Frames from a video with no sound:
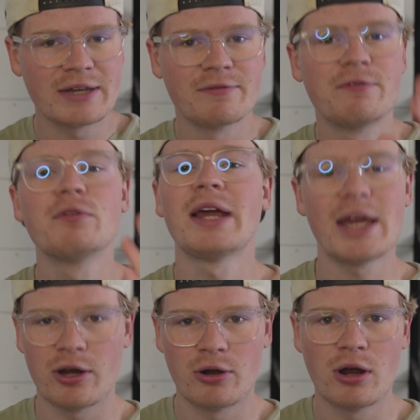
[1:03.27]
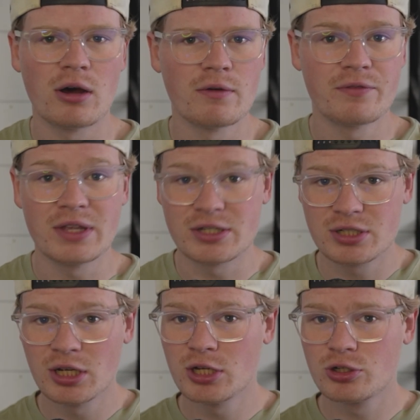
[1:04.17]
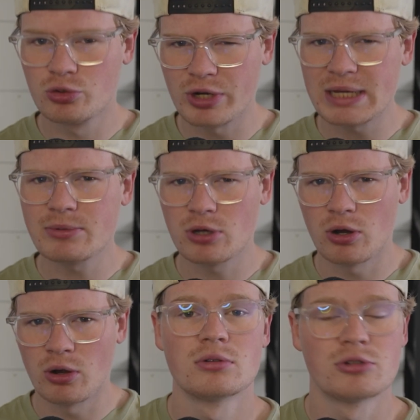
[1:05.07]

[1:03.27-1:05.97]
and flair of this dream car.